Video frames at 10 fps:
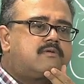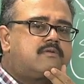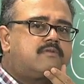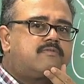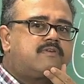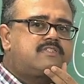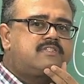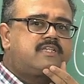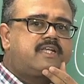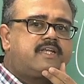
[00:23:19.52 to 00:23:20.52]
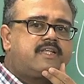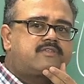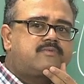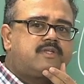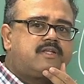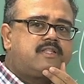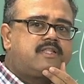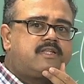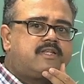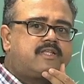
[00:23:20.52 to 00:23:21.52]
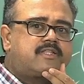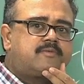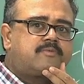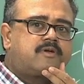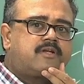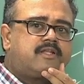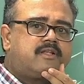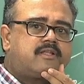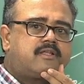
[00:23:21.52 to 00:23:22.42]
You first negate x1 and then take the product,